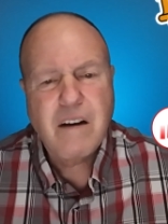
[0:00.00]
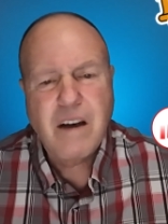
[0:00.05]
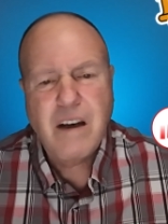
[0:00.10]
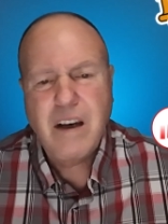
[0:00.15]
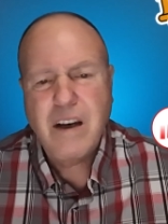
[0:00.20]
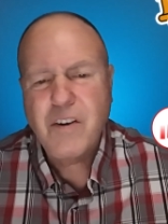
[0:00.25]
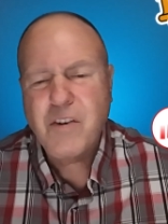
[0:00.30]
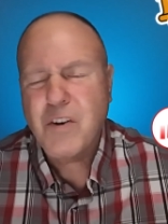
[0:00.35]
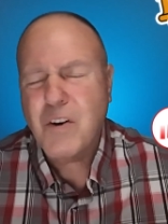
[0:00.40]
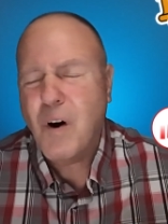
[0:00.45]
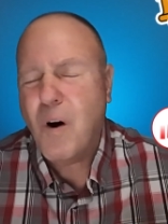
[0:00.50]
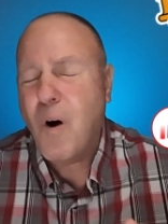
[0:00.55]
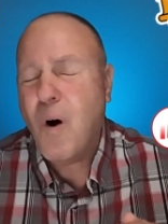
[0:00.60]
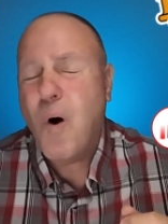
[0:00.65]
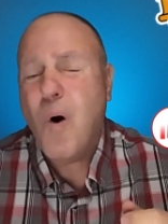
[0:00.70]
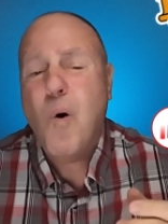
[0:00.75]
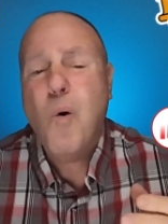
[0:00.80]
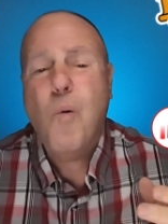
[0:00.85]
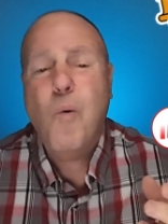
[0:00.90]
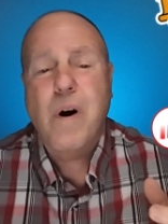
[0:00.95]
It's
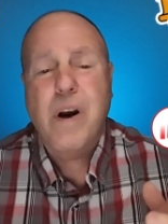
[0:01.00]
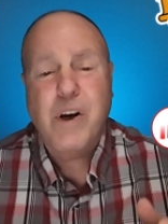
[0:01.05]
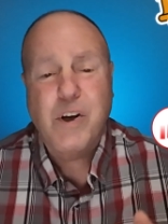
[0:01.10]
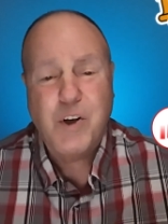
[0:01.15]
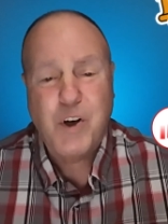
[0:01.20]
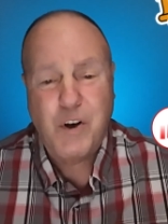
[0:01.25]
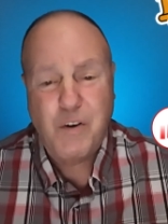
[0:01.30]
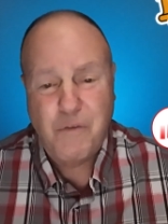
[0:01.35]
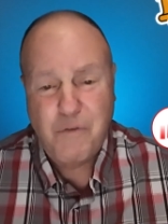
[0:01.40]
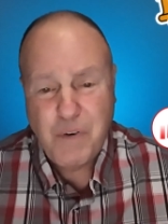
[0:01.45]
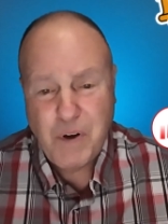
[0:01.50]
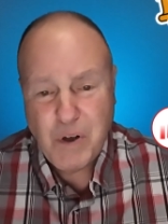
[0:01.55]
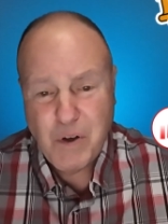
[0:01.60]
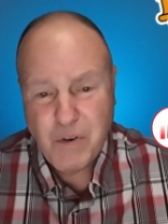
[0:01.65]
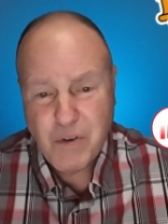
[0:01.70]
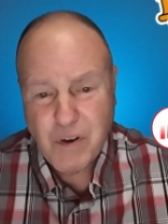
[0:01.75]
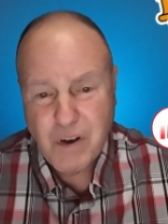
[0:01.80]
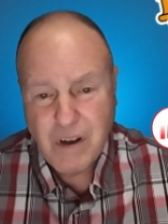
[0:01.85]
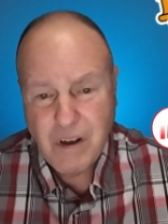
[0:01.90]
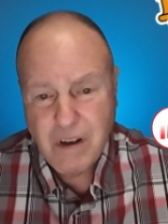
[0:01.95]
always
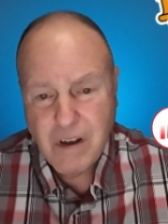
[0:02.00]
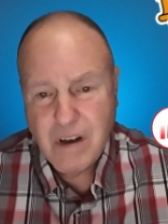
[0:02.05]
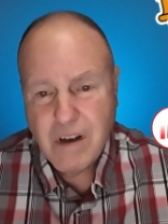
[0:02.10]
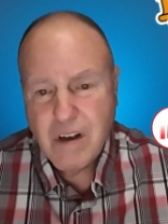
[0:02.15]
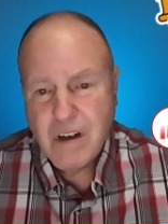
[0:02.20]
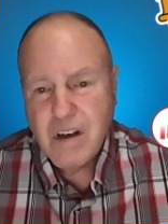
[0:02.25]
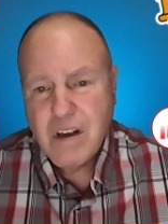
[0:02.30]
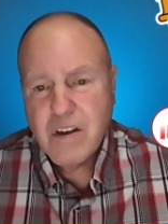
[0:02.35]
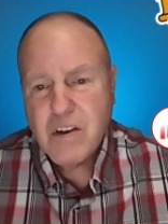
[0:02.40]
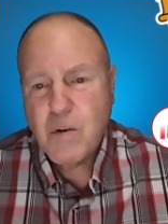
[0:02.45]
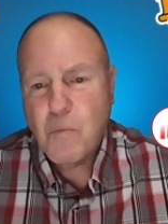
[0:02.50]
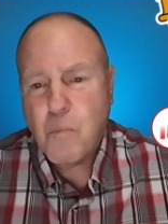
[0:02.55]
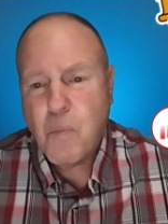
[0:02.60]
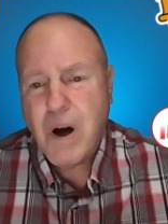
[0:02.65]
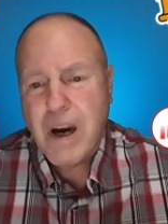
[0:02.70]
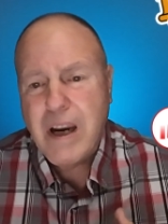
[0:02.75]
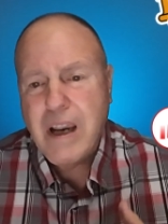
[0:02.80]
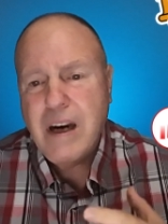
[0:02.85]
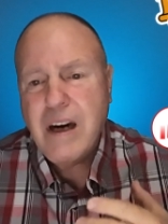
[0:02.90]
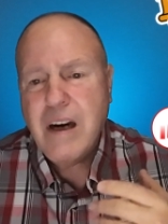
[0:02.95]
confusing. So
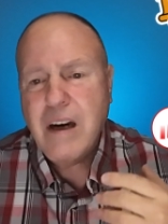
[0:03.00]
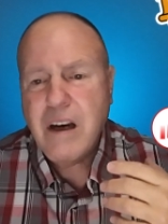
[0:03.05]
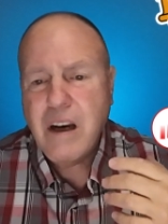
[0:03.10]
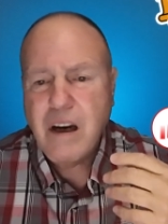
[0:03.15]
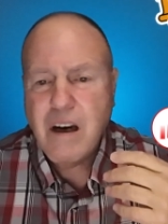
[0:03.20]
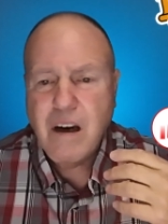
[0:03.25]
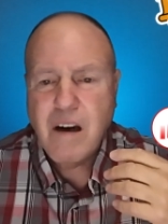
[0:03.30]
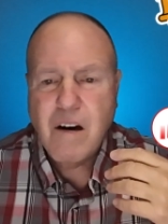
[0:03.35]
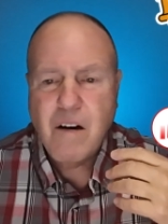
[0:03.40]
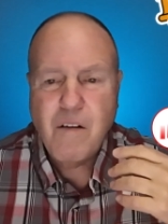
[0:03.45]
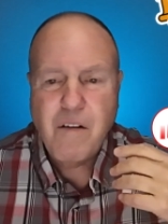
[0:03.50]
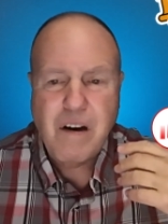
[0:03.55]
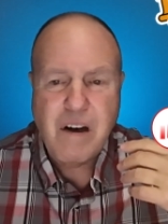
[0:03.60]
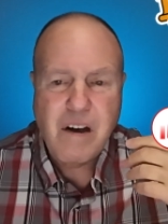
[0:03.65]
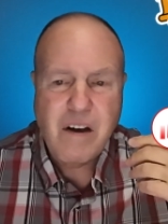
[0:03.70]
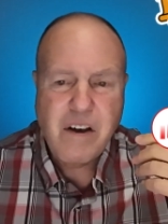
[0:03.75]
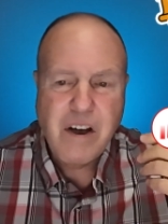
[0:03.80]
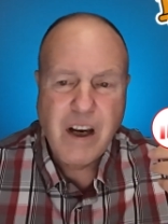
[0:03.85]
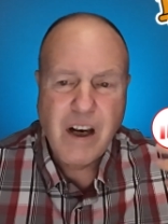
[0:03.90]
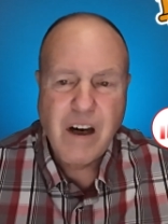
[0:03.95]
breaking it down
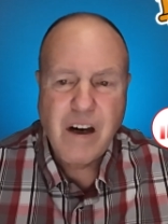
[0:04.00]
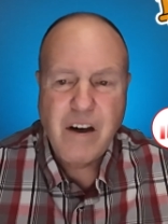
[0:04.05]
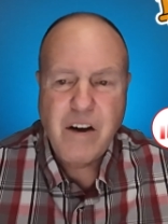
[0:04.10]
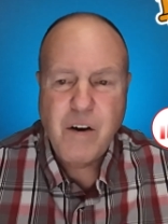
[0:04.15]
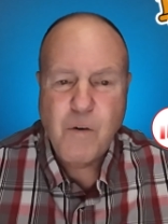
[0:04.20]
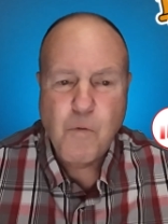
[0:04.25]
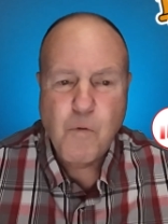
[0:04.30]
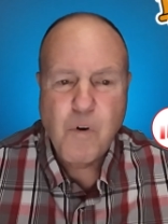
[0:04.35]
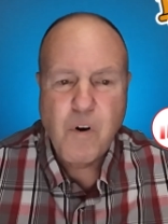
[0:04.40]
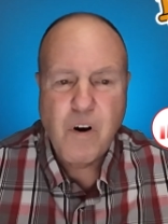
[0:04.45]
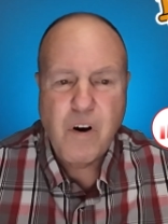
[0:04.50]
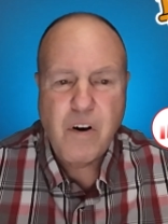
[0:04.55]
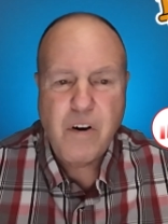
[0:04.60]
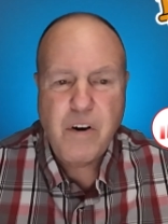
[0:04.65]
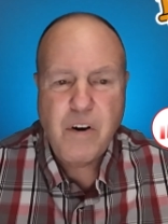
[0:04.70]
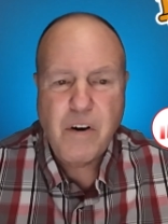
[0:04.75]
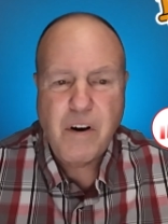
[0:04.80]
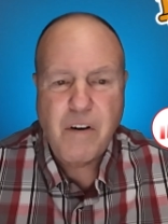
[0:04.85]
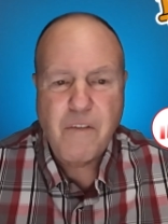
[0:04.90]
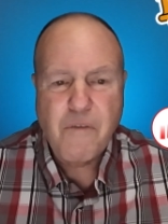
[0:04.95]
and telling you where
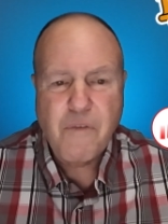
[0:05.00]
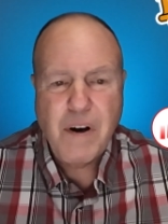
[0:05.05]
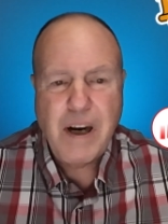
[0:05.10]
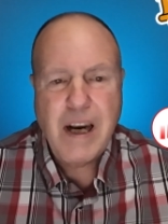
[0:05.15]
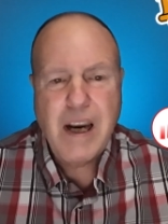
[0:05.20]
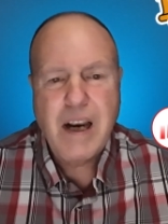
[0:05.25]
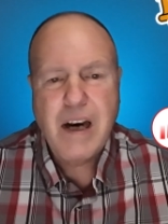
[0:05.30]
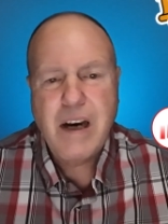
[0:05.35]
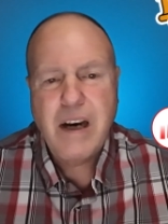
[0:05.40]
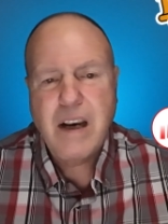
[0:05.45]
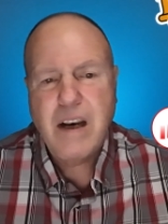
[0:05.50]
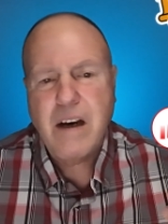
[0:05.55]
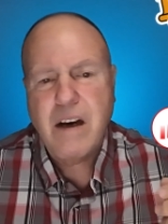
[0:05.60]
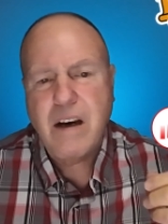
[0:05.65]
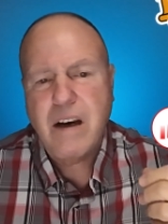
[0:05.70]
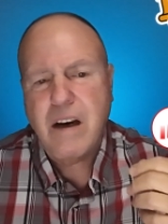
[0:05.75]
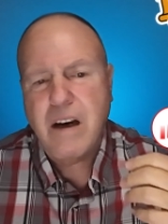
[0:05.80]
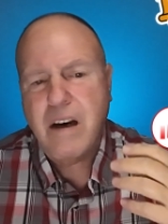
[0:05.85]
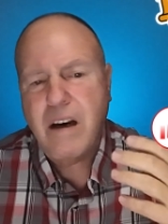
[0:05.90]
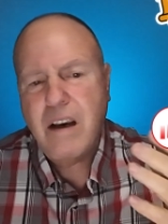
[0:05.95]
you can find it
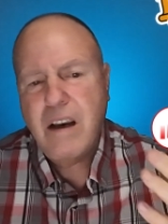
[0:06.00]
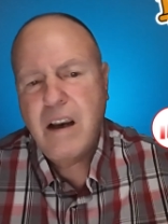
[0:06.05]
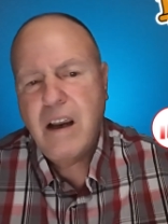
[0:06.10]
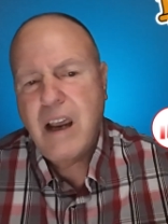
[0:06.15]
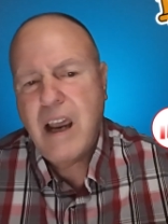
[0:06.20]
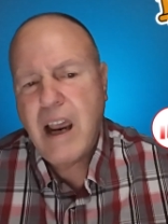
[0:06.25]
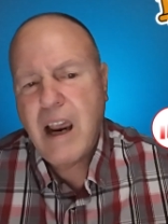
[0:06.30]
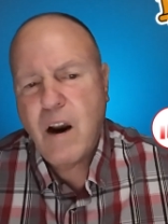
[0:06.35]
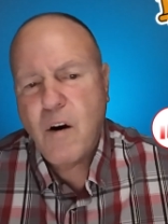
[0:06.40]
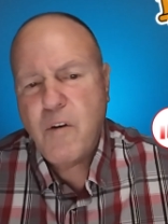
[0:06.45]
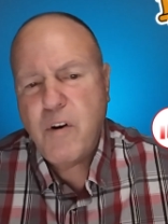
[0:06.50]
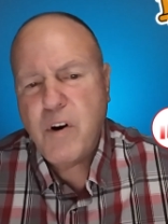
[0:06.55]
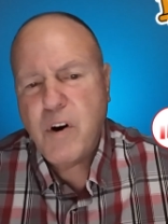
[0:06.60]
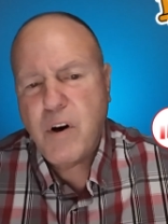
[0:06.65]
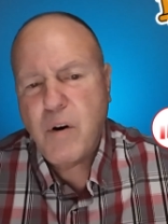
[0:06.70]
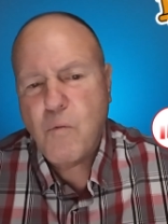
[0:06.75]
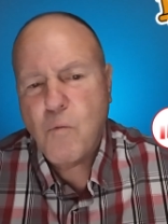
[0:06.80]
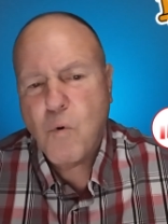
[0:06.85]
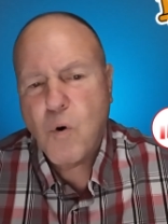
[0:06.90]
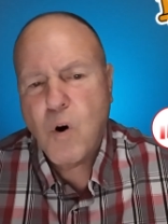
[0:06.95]
and how you
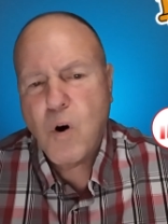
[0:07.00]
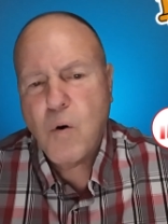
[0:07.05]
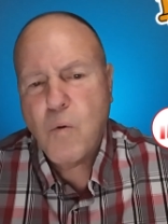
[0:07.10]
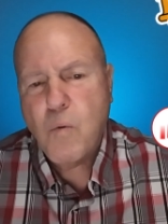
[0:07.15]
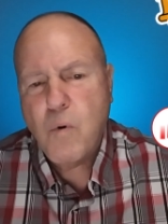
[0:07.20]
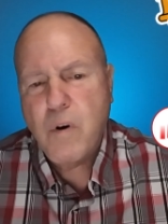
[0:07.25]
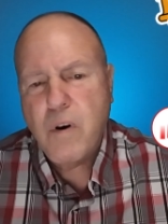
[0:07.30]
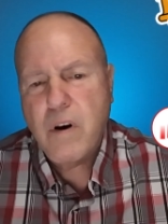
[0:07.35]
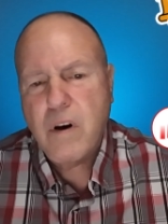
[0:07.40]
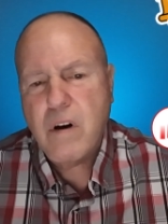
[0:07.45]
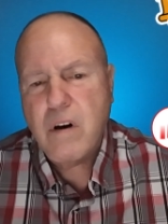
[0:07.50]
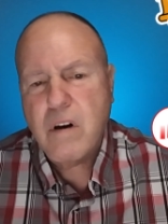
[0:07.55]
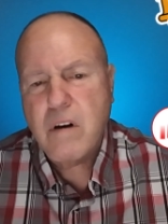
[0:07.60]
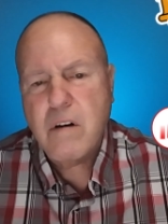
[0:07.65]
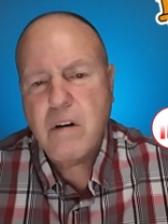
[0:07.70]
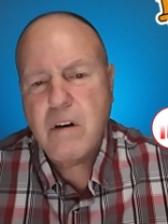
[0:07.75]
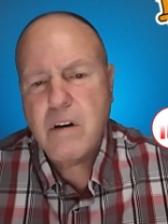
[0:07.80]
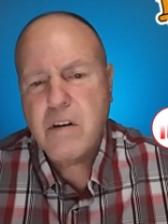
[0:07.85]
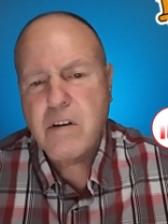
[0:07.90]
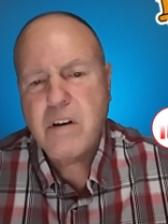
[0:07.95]
can work with it,
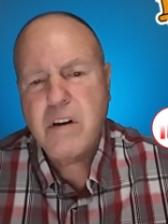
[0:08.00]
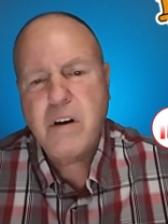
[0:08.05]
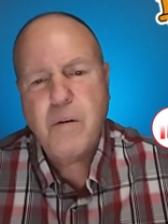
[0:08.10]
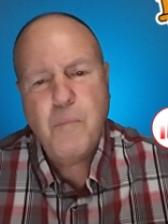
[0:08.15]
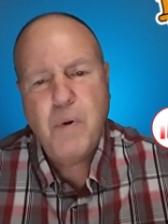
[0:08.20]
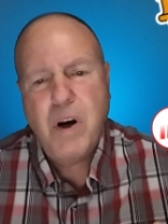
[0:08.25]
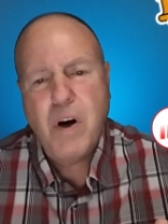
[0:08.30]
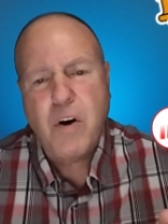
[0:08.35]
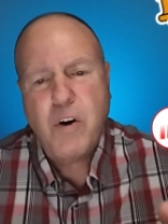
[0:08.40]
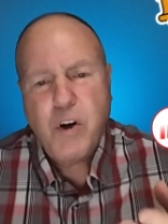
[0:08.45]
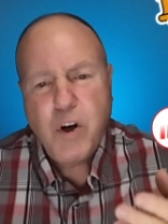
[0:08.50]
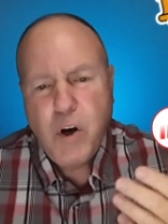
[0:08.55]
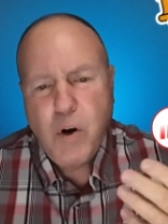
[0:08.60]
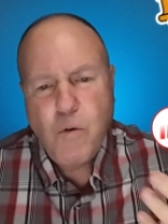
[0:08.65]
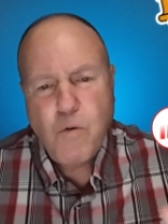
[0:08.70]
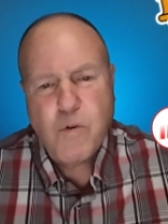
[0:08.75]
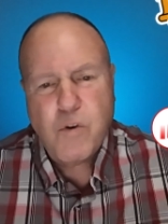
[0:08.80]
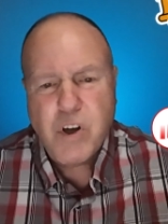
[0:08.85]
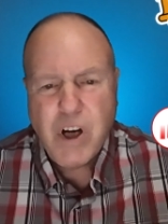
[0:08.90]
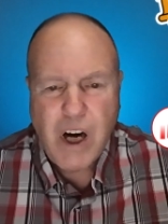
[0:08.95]
it can be a
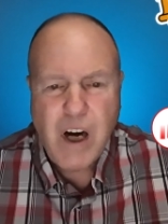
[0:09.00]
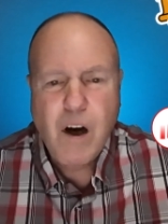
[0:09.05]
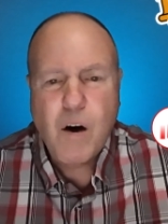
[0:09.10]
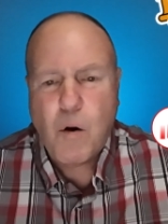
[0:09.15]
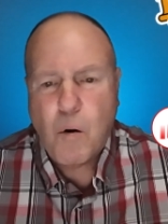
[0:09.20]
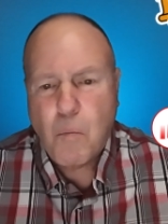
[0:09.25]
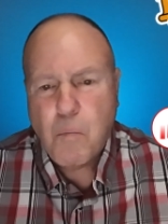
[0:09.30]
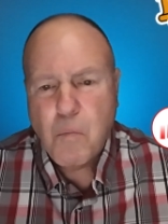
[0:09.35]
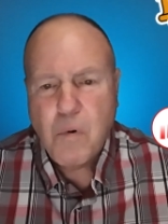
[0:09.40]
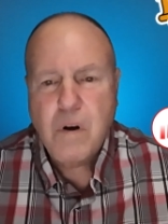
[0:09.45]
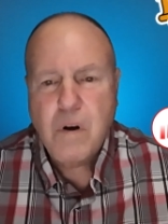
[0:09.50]
huge help.